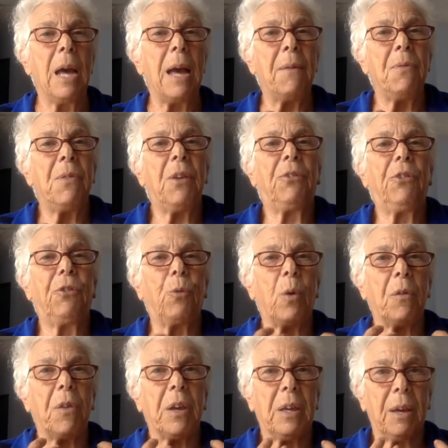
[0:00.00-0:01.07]
And this is
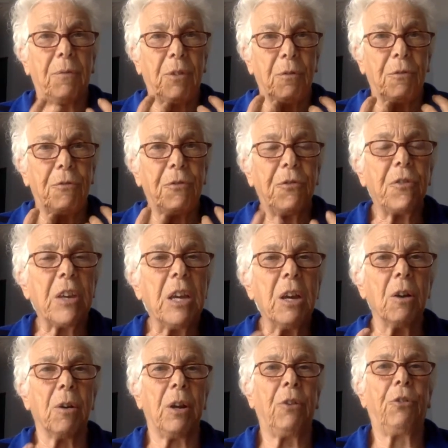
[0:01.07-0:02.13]
where the gift of
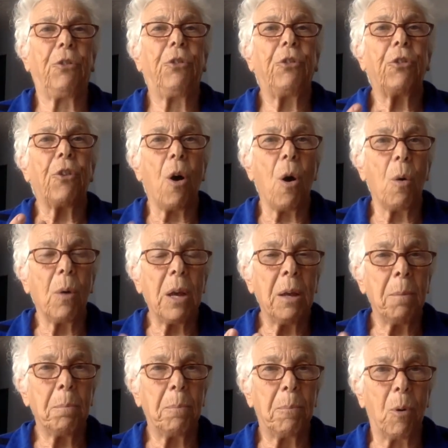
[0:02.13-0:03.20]
fear is so
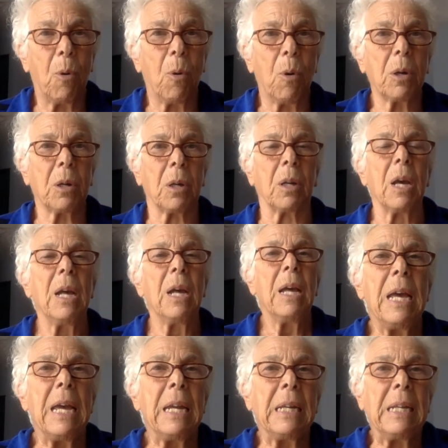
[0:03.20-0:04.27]
important.
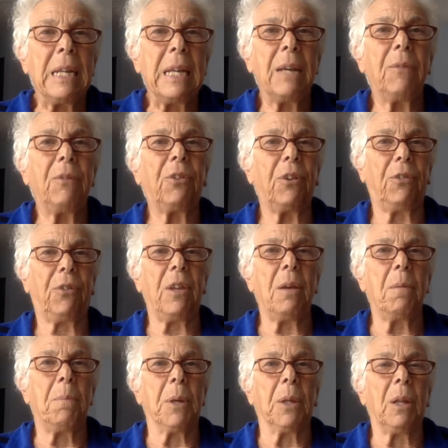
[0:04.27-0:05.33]
It gives us the
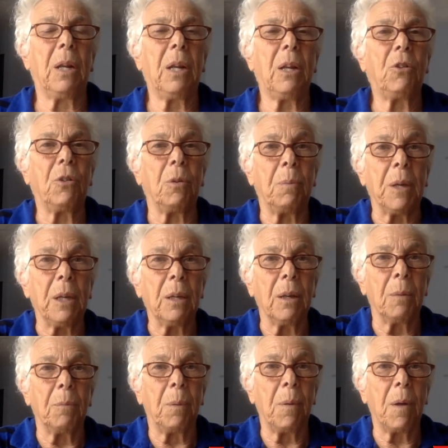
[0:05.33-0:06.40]
ability to be
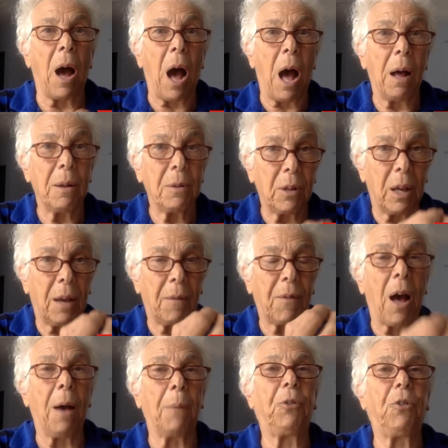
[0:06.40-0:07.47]
uh, to have
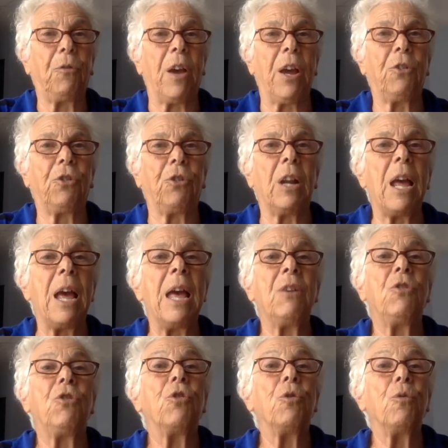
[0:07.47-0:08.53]
observation
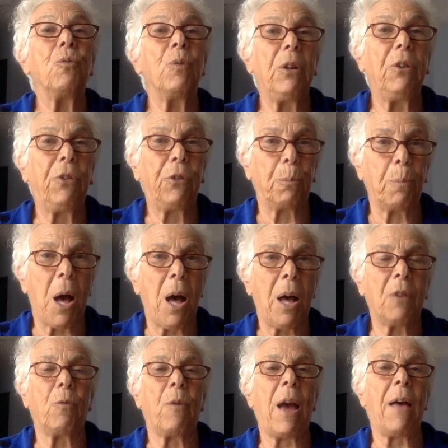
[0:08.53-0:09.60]
and to
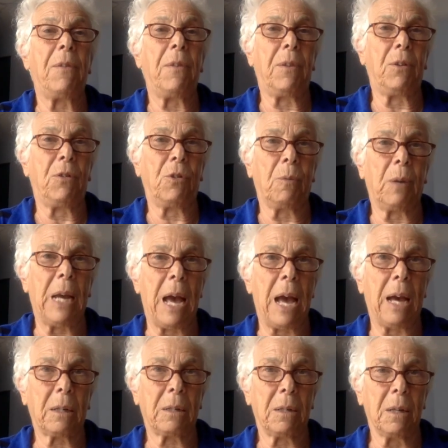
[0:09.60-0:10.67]
respond rather than to
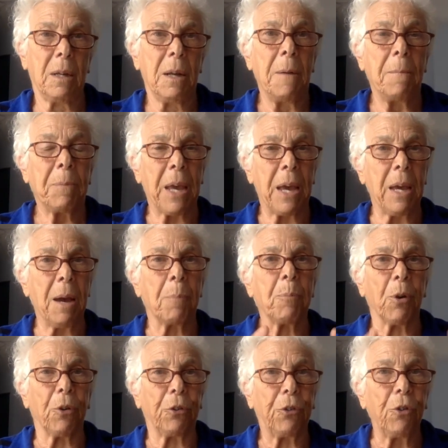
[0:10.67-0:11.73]
react. Okay, a
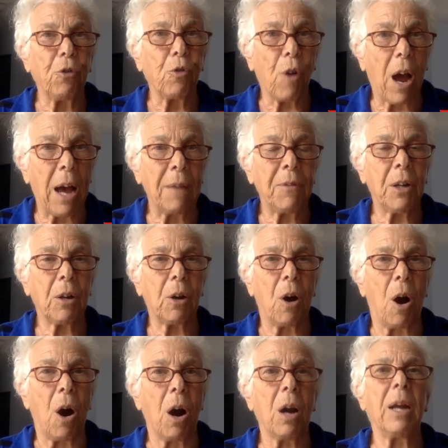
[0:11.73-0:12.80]
person driving a
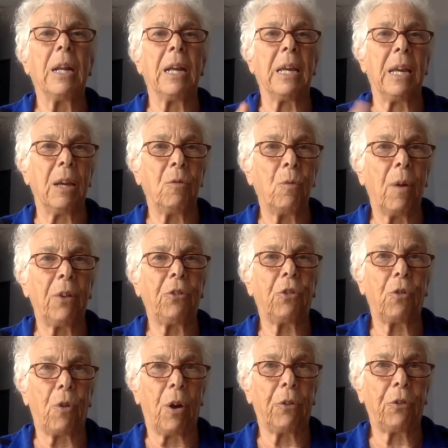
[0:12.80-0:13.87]
car and a kid runs
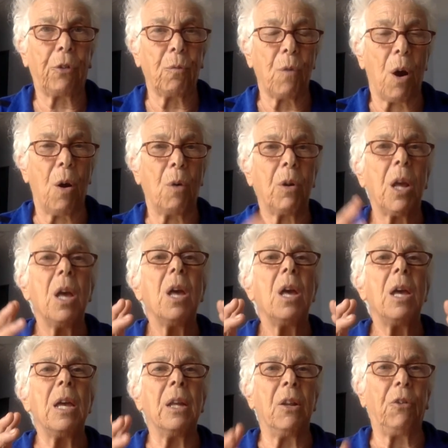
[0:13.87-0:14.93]
across the road,
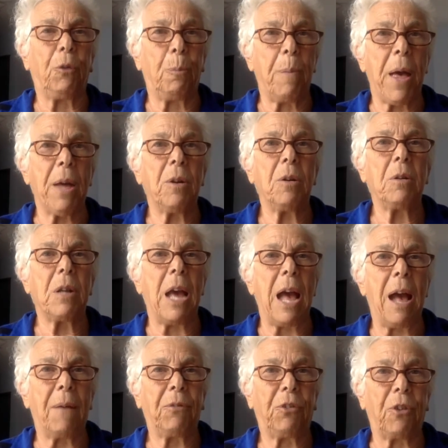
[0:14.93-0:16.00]
it is better to
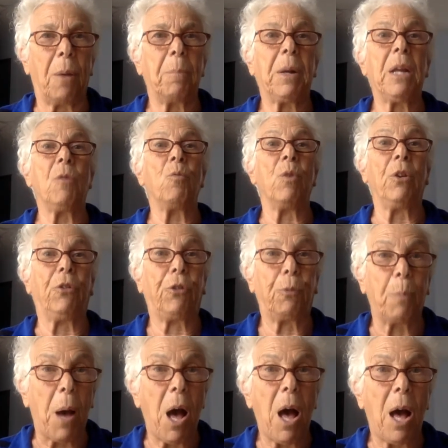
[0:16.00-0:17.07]
have somebody
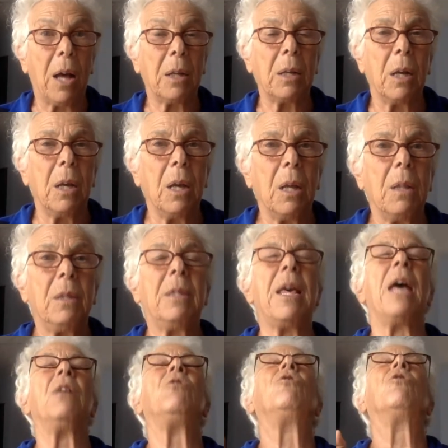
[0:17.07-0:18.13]
respond
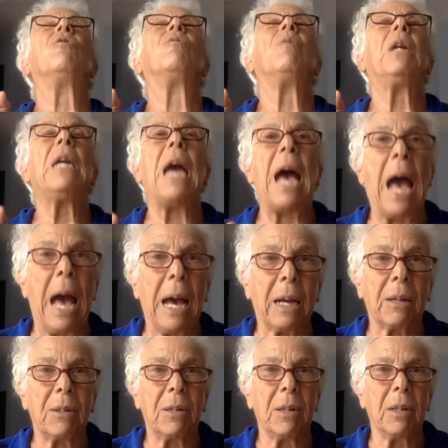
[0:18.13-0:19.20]
than to
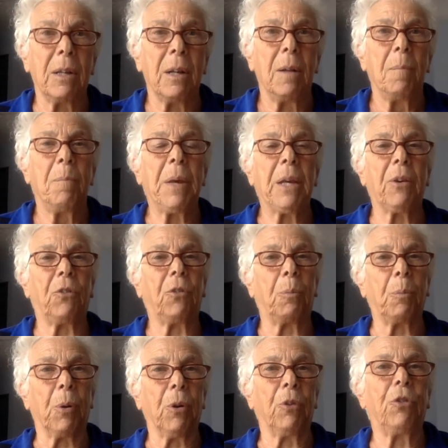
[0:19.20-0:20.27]
react because a
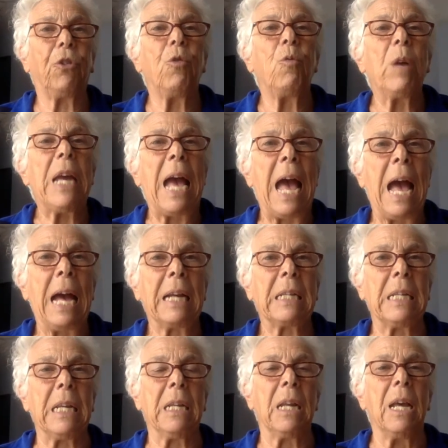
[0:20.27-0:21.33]
person
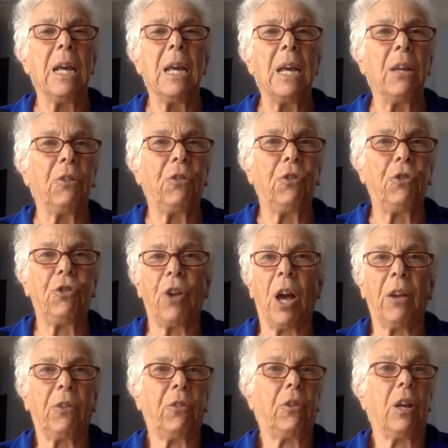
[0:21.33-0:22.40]
reacting is
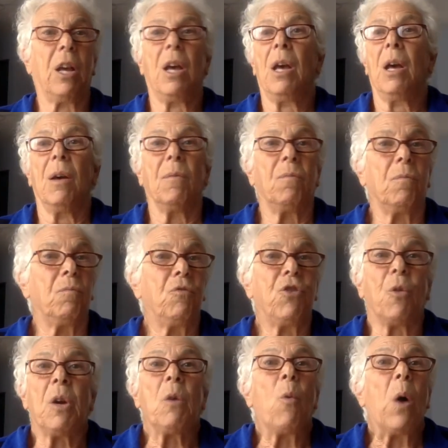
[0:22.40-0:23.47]
just
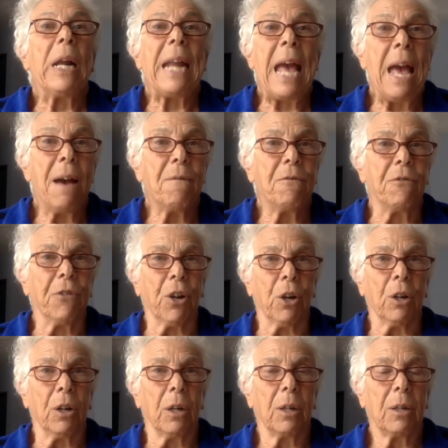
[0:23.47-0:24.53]
doing
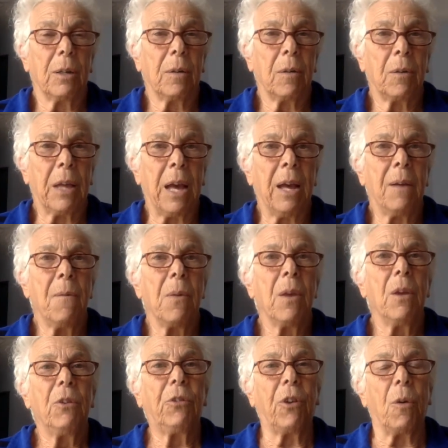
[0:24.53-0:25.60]
whatever, okay?
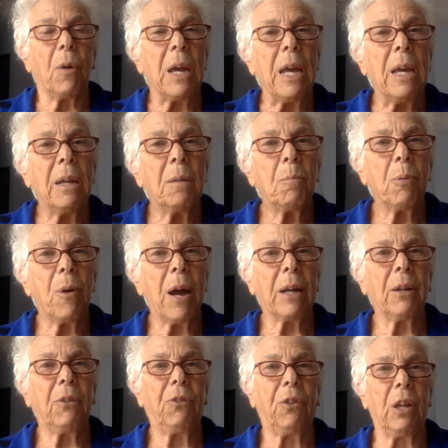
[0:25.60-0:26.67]
So in
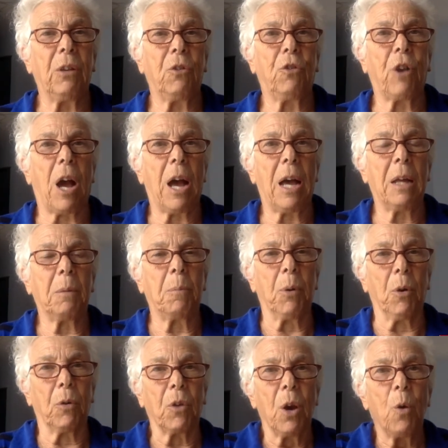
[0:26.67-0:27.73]
pregnancy and
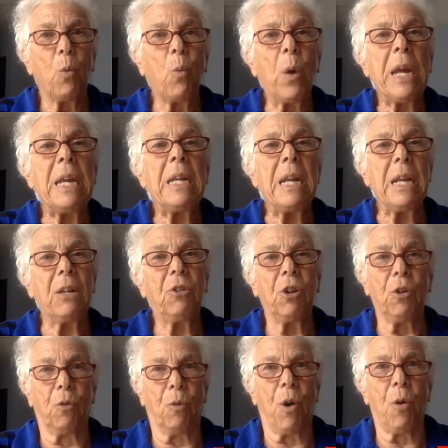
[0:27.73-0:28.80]
childbirth, we need to
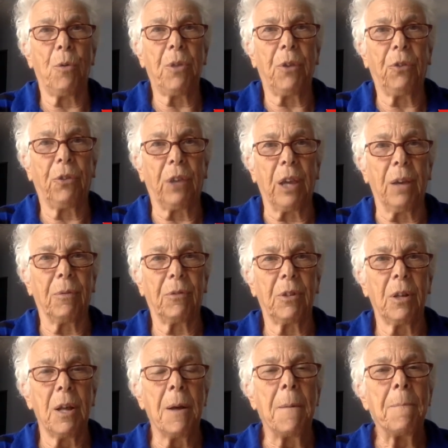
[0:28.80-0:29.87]
grow this
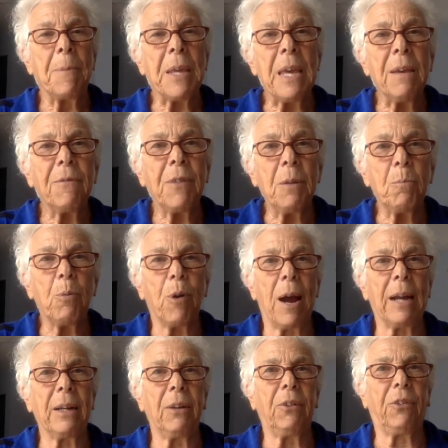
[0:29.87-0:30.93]
gift. If in
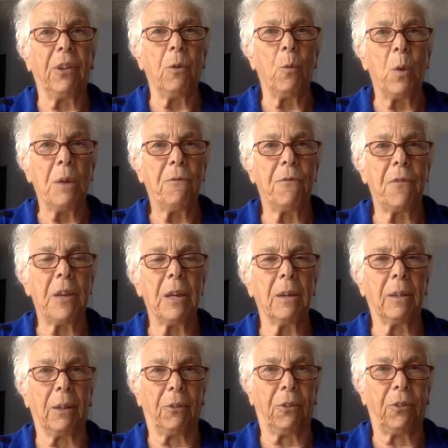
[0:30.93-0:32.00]
pregnancy we
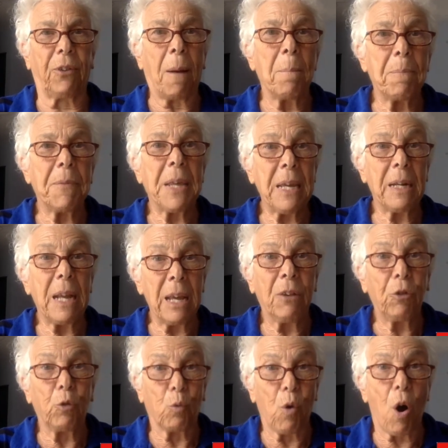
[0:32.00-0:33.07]
feel that something
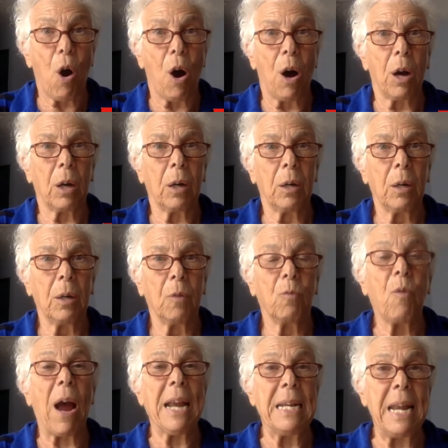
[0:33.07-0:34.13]
is wrong
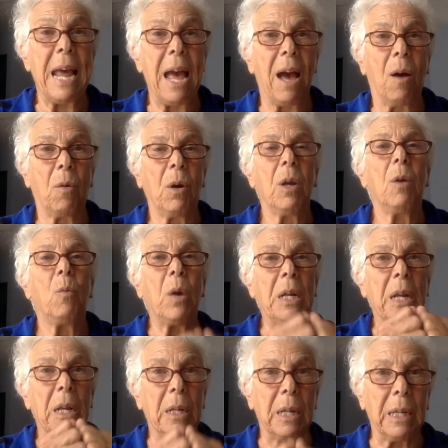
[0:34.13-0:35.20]
right now, we
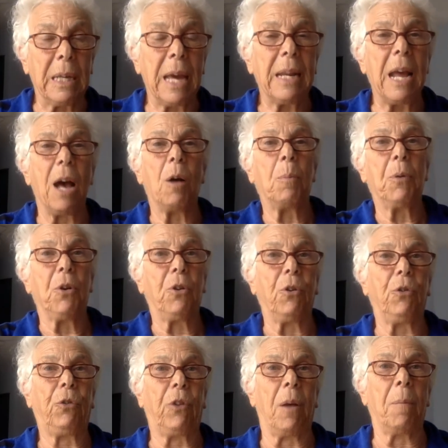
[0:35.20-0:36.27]
need to get help or
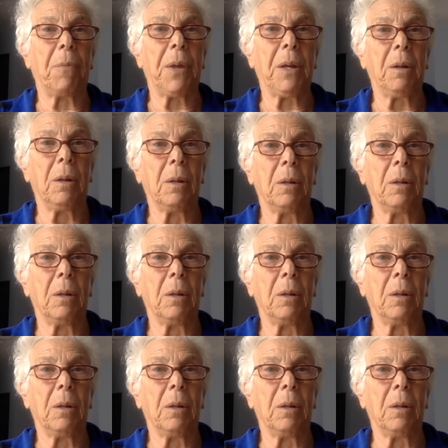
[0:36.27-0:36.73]
do something.